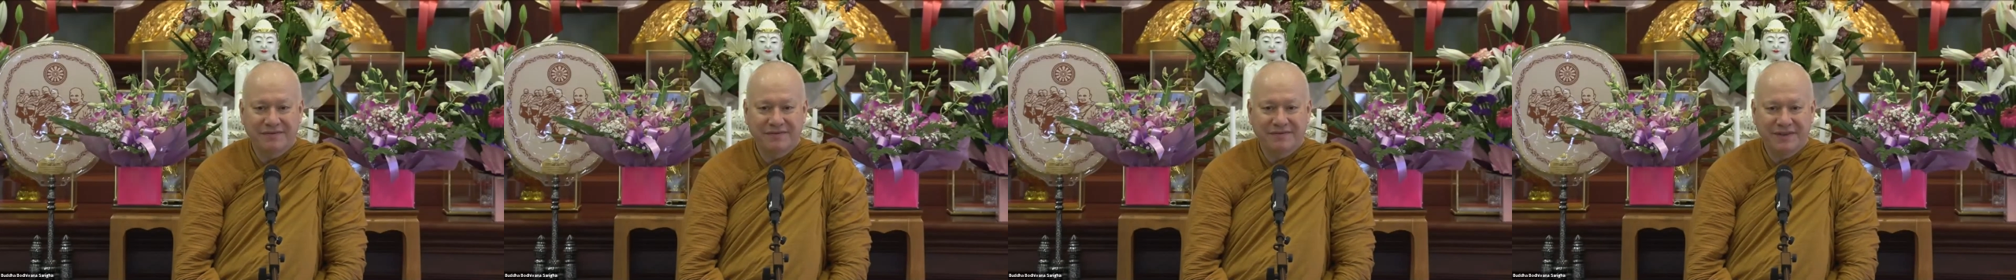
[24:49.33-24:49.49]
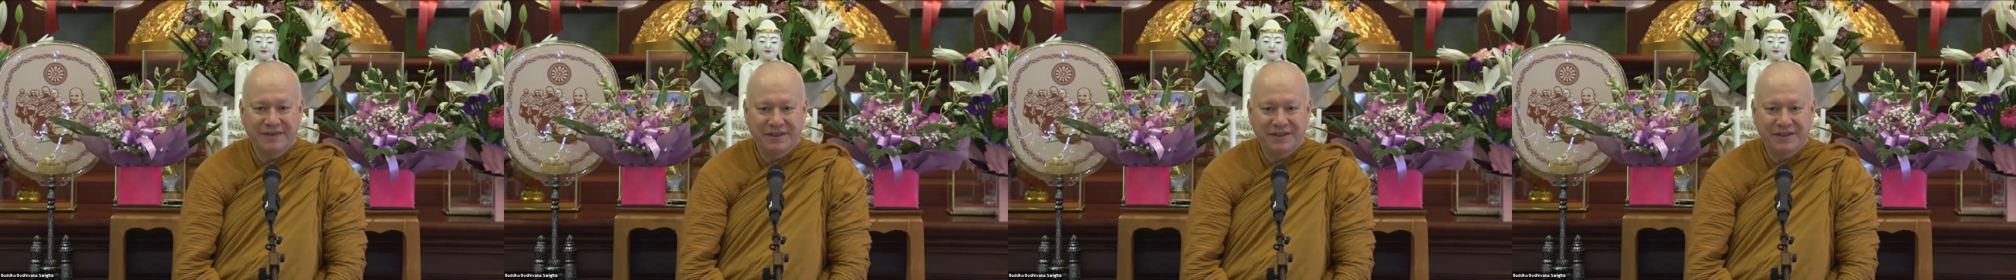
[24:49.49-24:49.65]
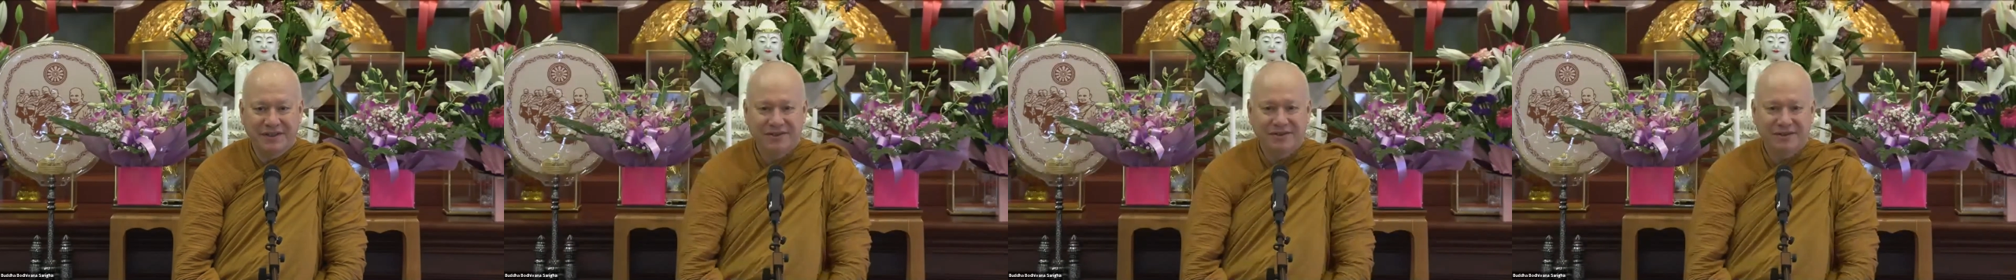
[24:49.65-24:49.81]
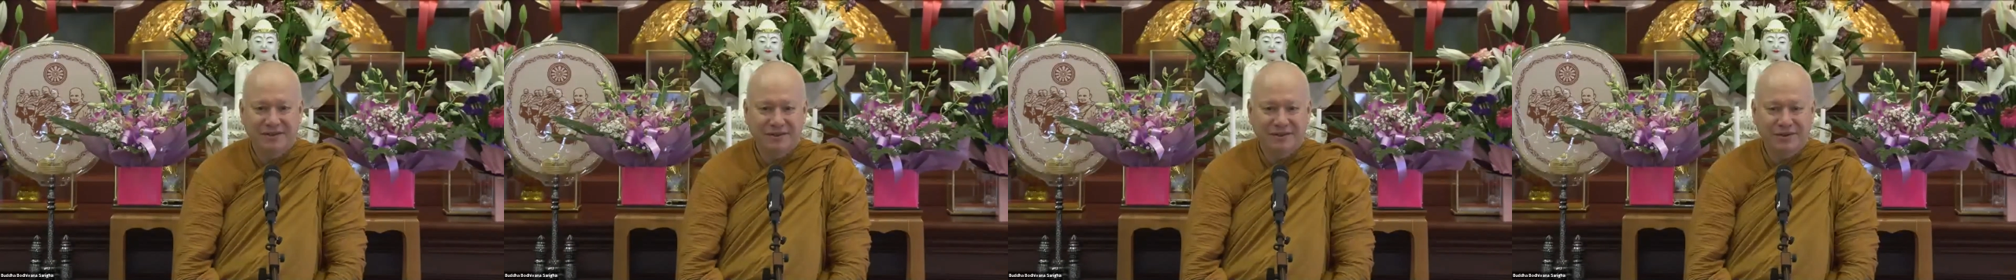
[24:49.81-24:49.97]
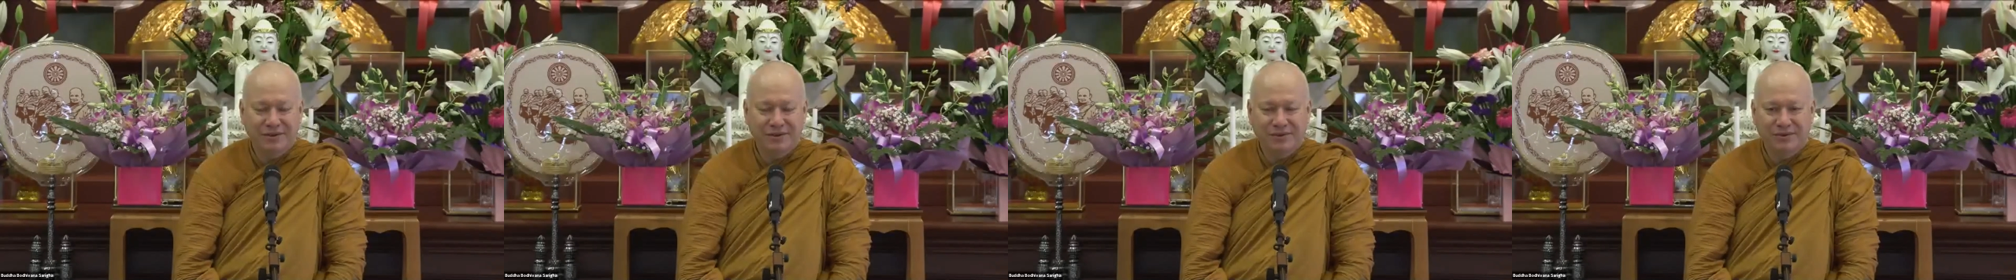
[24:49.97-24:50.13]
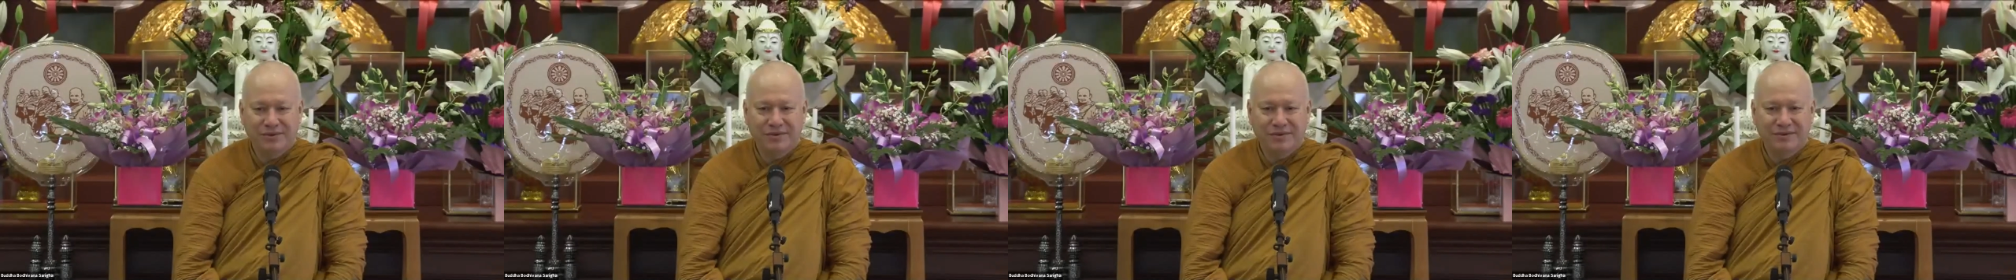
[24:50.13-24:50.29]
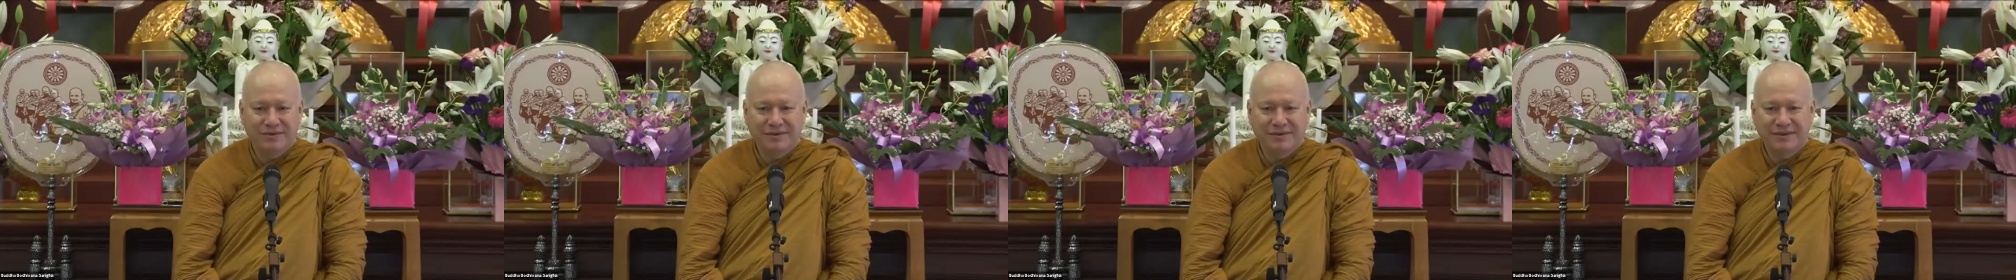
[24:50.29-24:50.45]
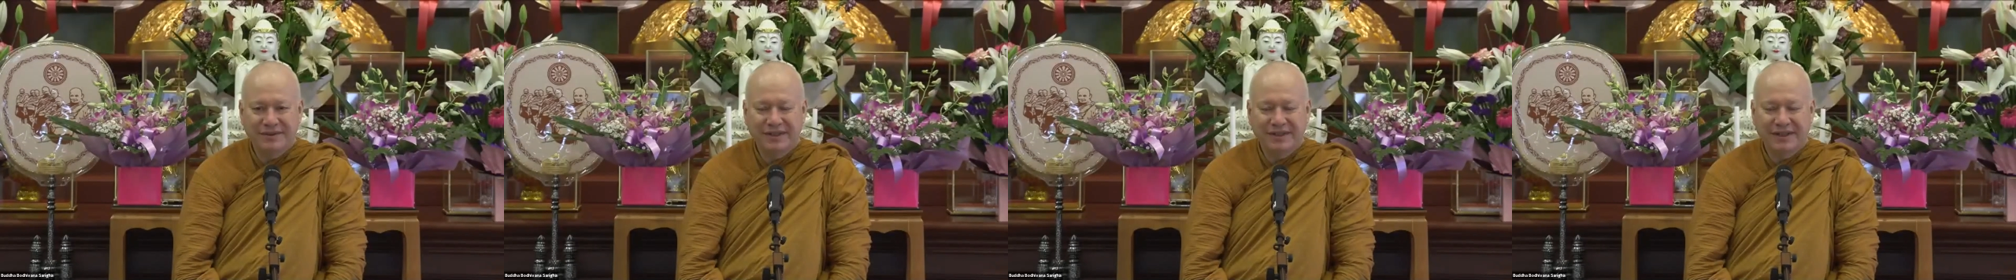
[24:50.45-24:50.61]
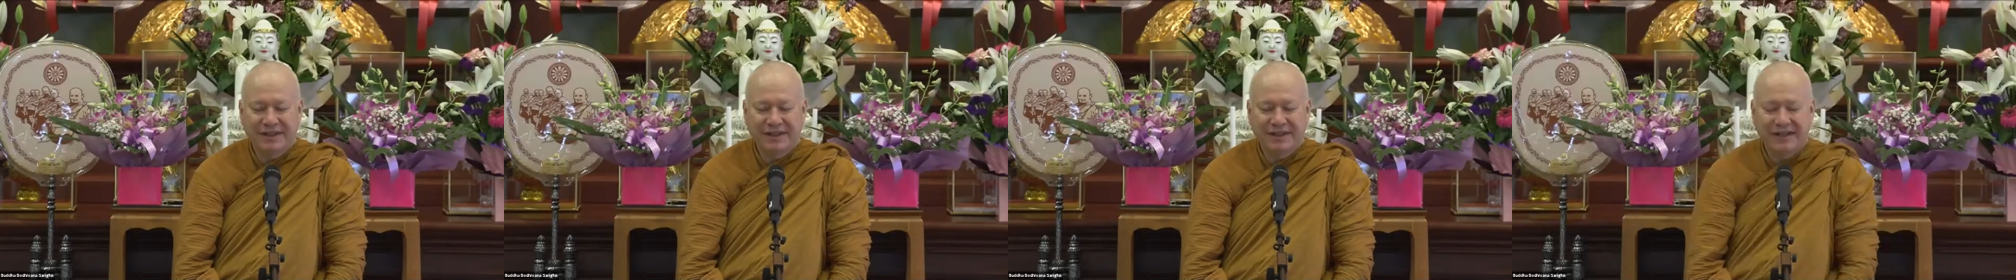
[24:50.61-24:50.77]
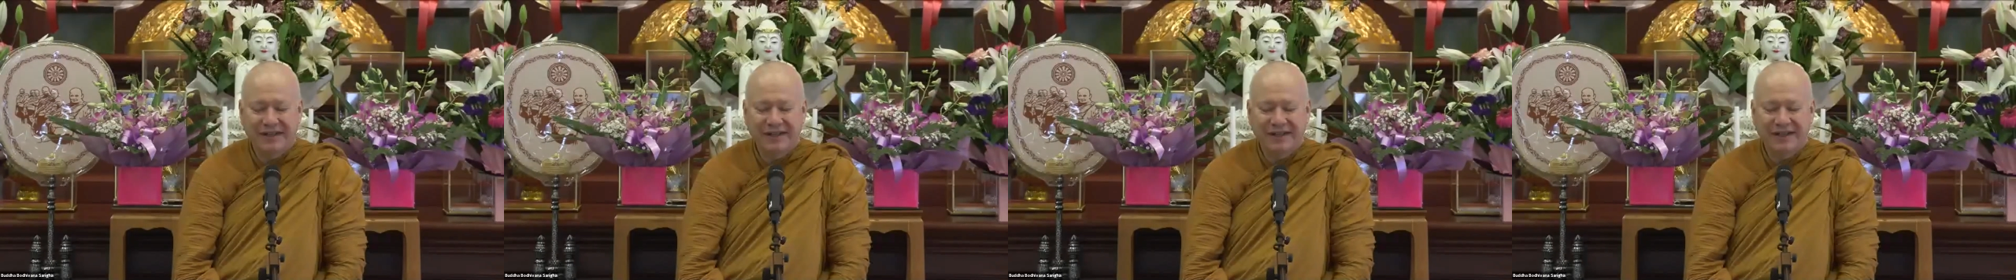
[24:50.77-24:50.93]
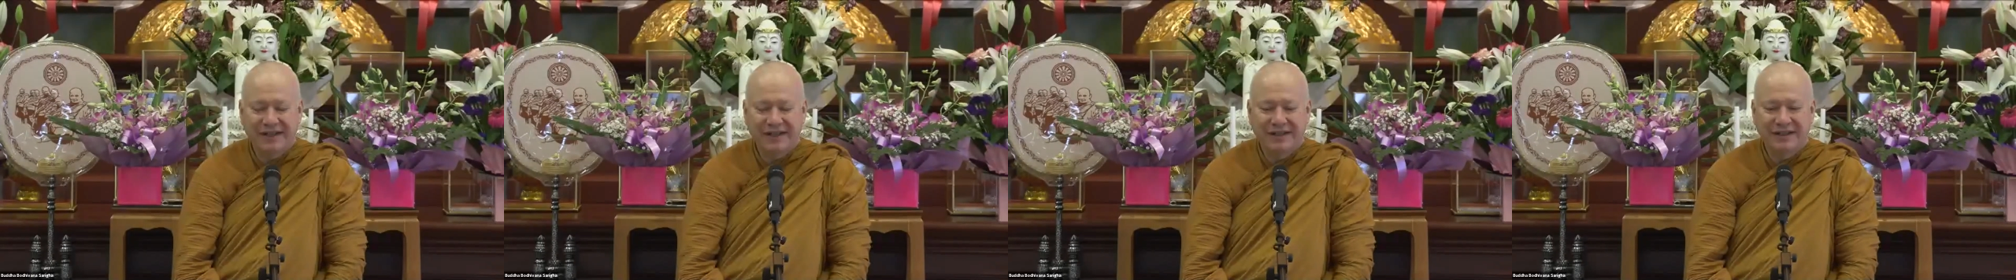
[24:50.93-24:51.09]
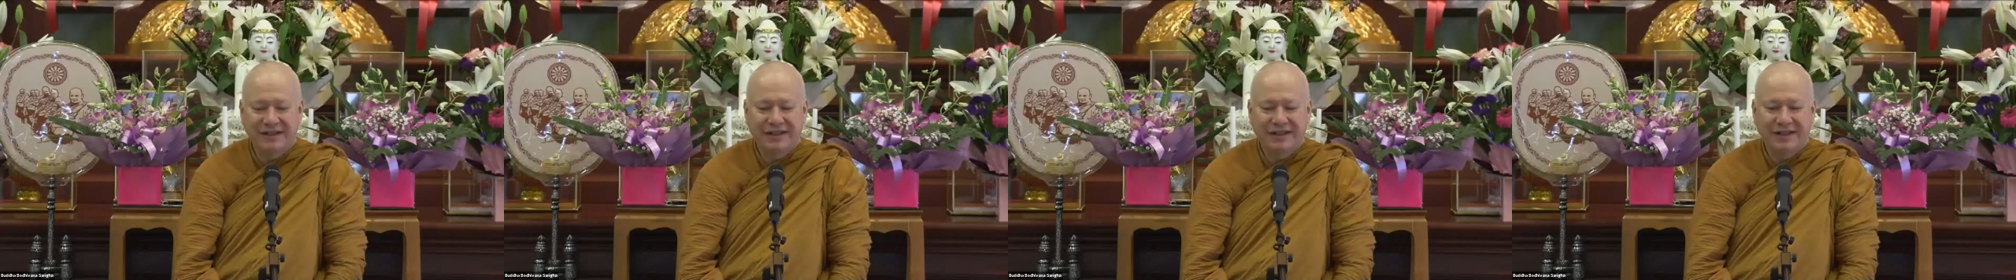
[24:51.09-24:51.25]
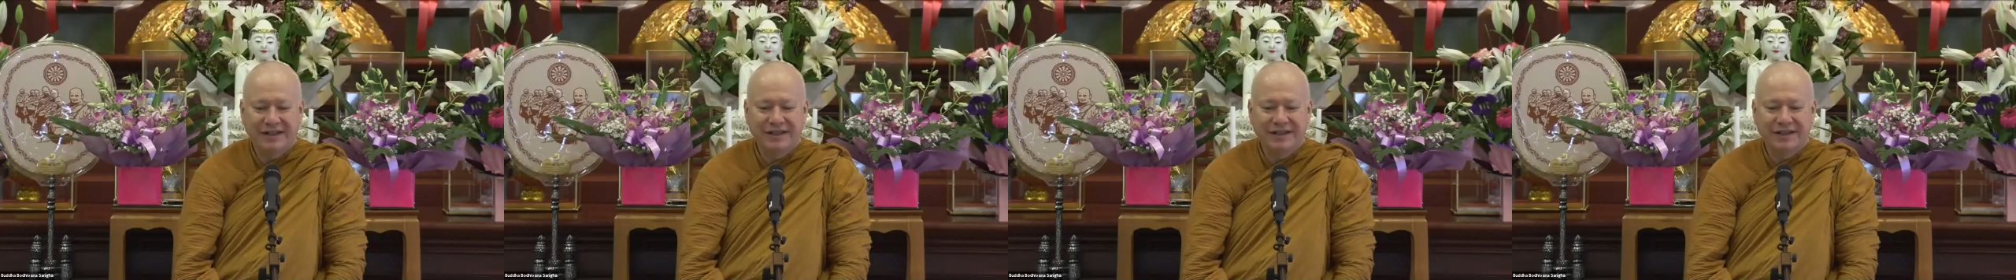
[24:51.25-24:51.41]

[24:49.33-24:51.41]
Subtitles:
finished the talk and